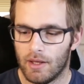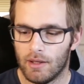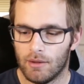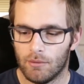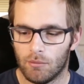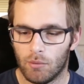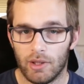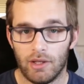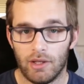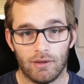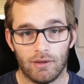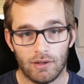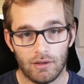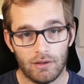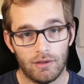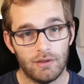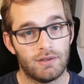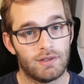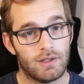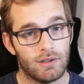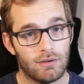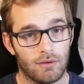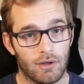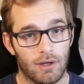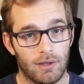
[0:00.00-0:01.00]
When
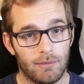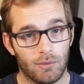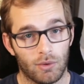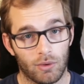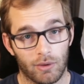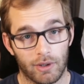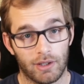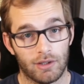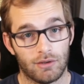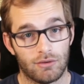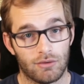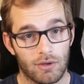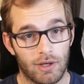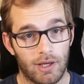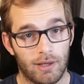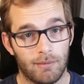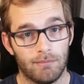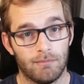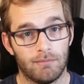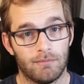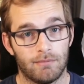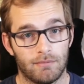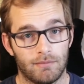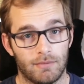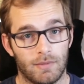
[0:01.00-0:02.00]
lucid dream or in a
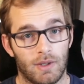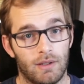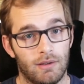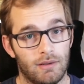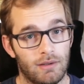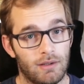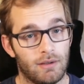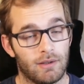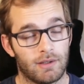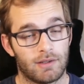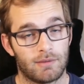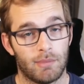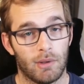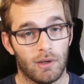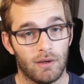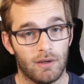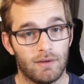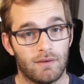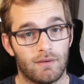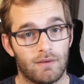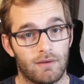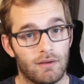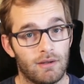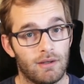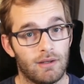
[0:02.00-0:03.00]
dream, then you
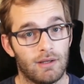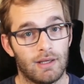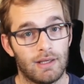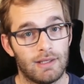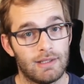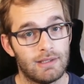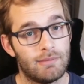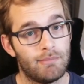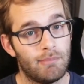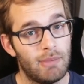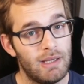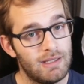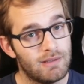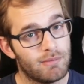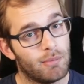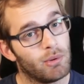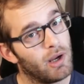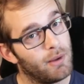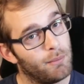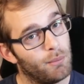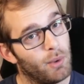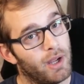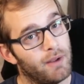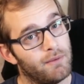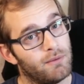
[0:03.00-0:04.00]
experience it as beta
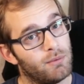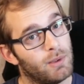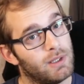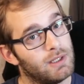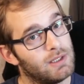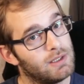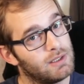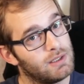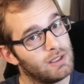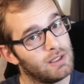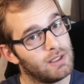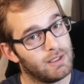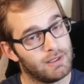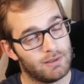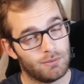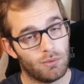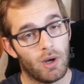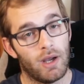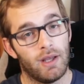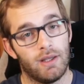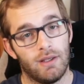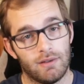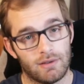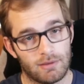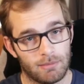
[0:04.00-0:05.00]
brainwaves, which is why
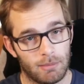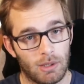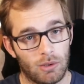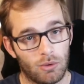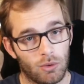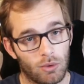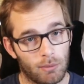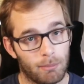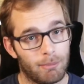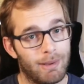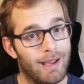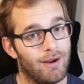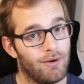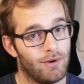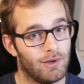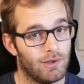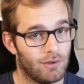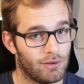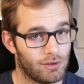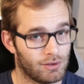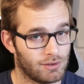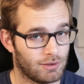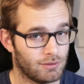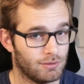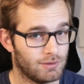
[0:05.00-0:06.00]
it used to be called
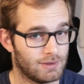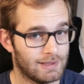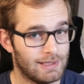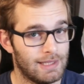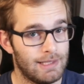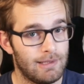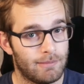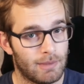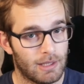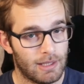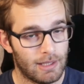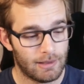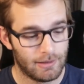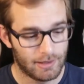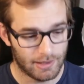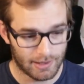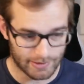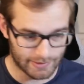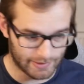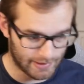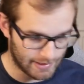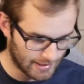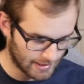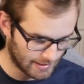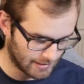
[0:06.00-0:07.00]
paradoxical sleep, because
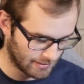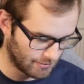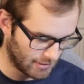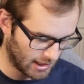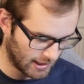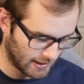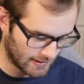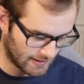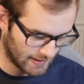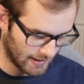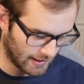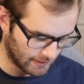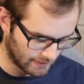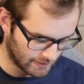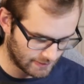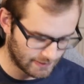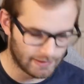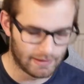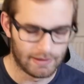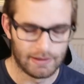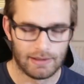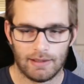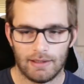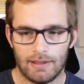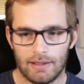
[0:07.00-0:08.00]
it doesn't make sense.
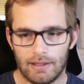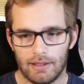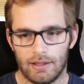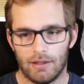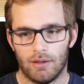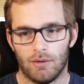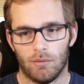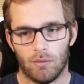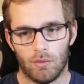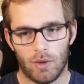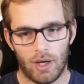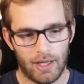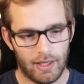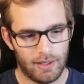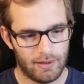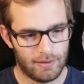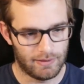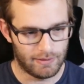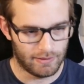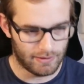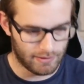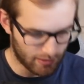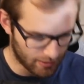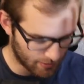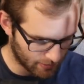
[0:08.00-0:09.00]
Why are
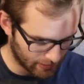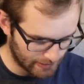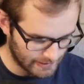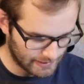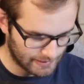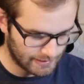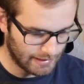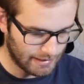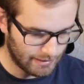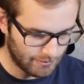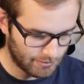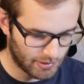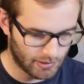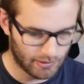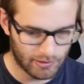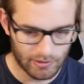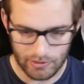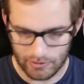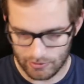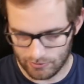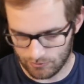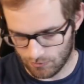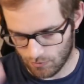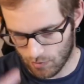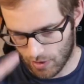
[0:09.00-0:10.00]
you asleep
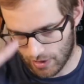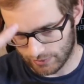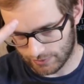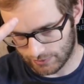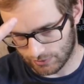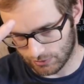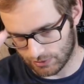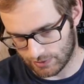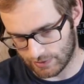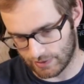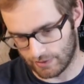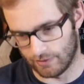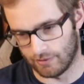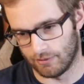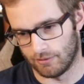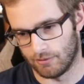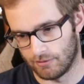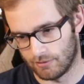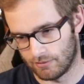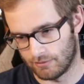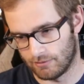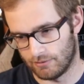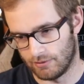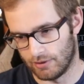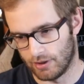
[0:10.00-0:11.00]
whilst also
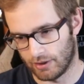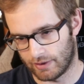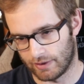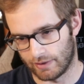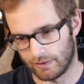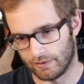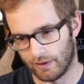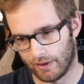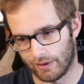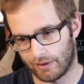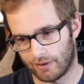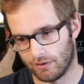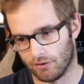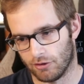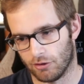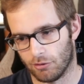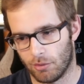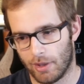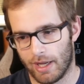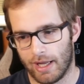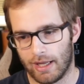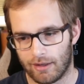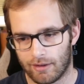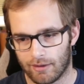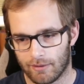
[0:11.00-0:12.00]
looking like you're
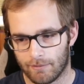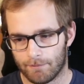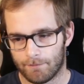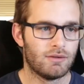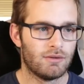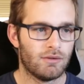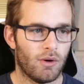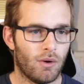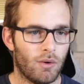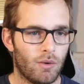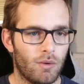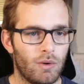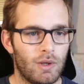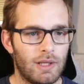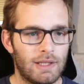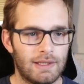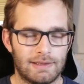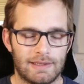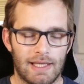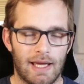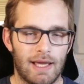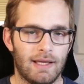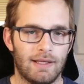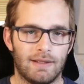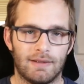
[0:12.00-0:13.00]
awake? All it
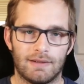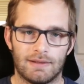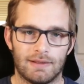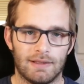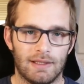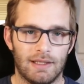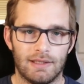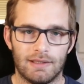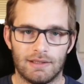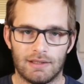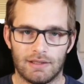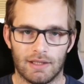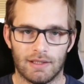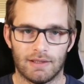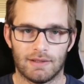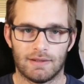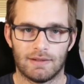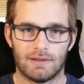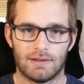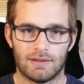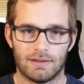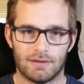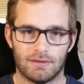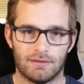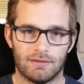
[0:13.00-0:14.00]
takes is
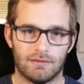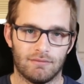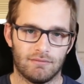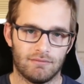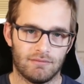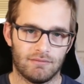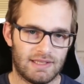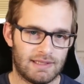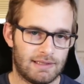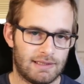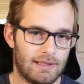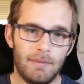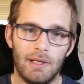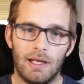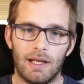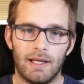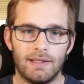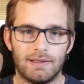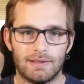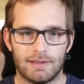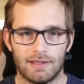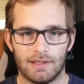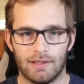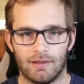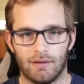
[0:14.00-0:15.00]
just
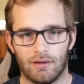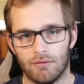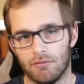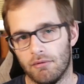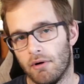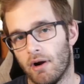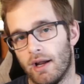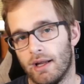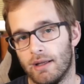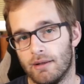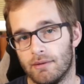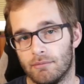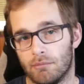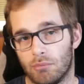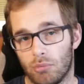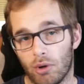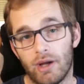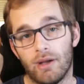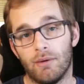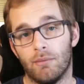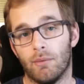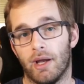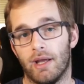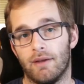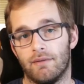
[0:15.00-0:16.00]
stimulating the right
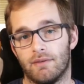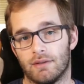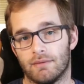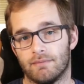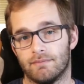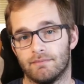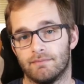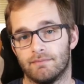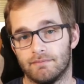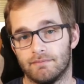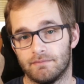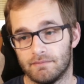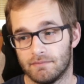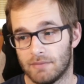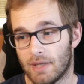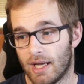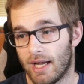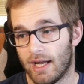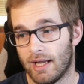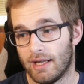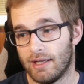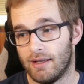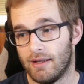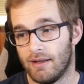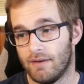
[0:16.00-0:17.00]
brainwaves.
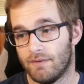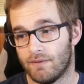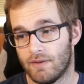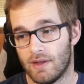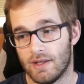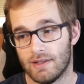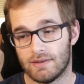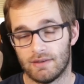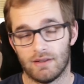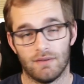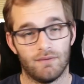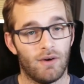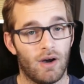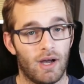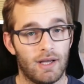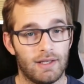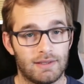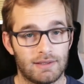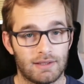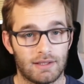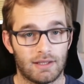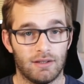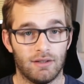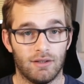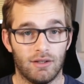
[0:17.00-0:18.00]
And if this device
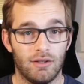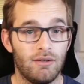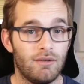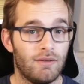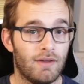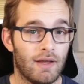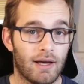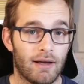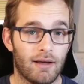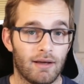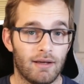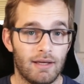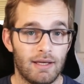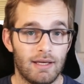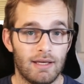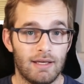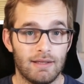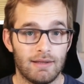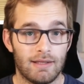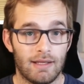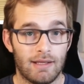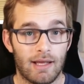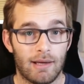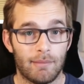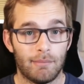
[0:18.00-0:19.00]
can do that,
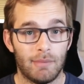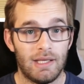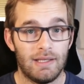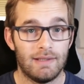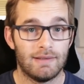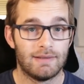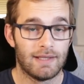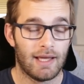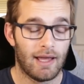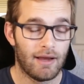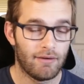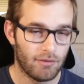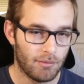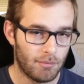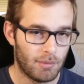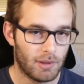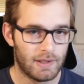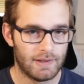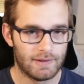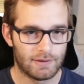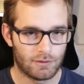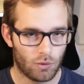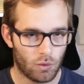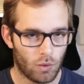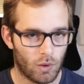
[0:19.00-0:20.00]
then that means
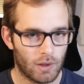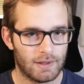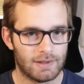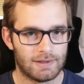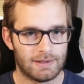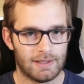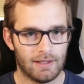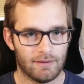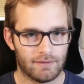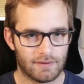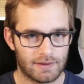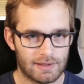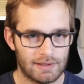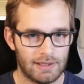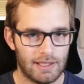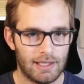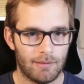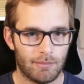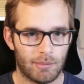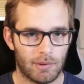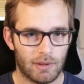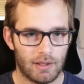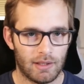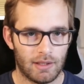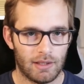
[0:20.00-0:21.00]
everybody's quality of
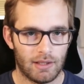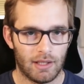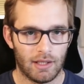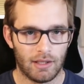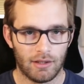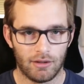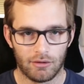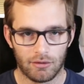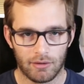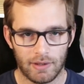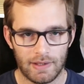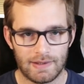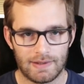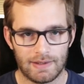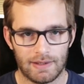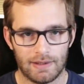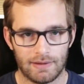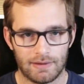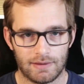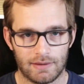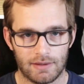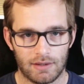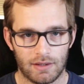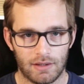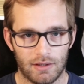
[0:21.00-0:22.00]
sleep
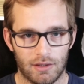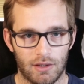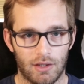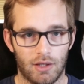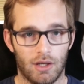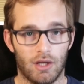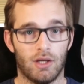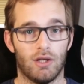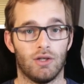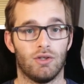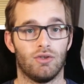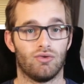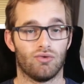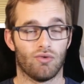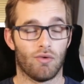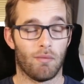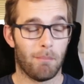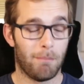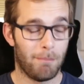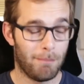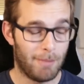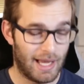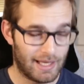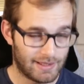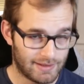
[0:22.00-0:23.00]
increases
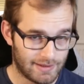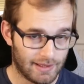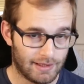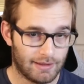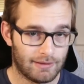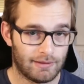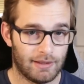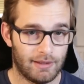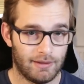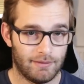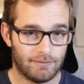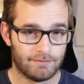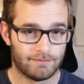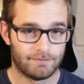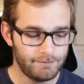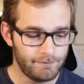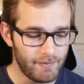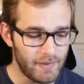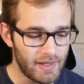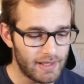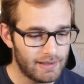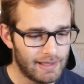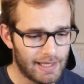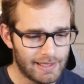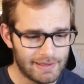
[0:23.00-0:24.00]
dramatically.
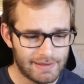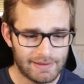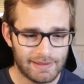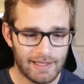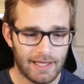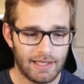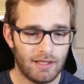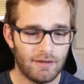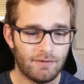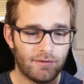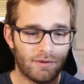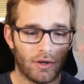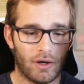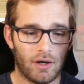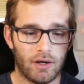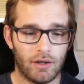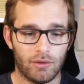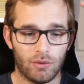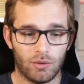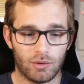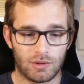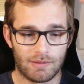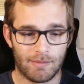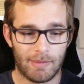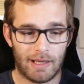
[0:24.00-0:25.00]
Let's say you've got an
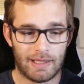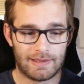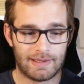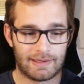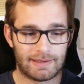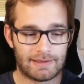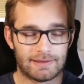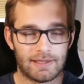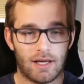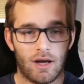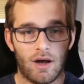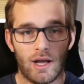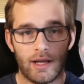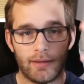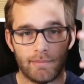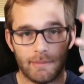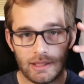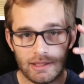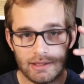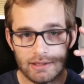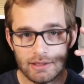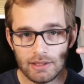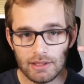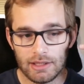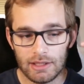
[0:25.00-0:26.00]
automatic
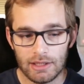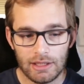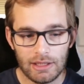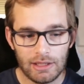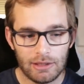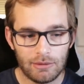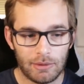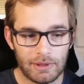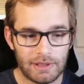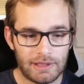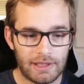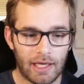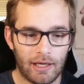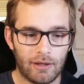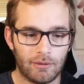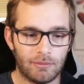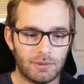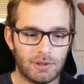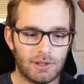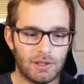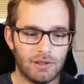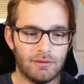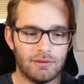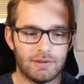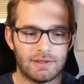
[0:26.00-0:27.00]
timer, which
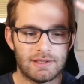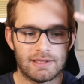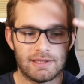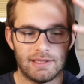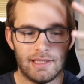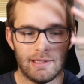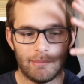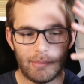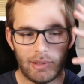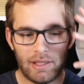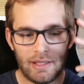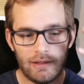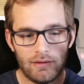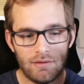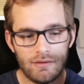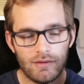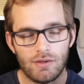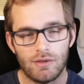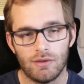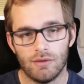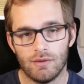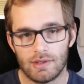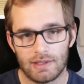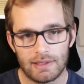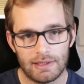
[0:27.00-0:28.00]
helps you slip
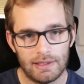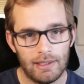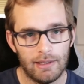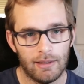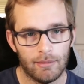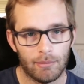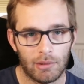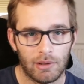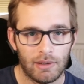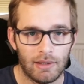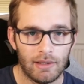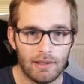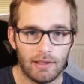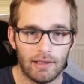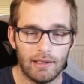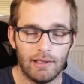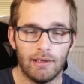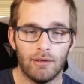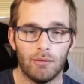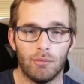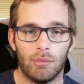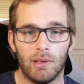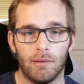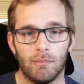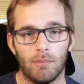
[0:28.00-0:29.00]
into sleep a
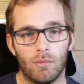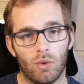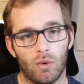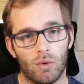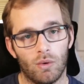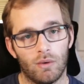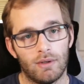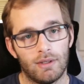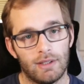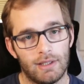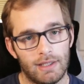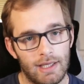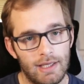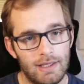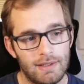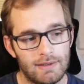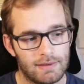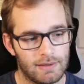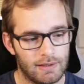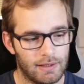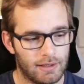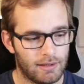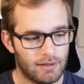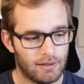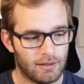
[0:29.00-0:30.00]
little bit more
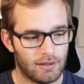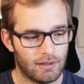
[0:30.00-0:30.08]
easily.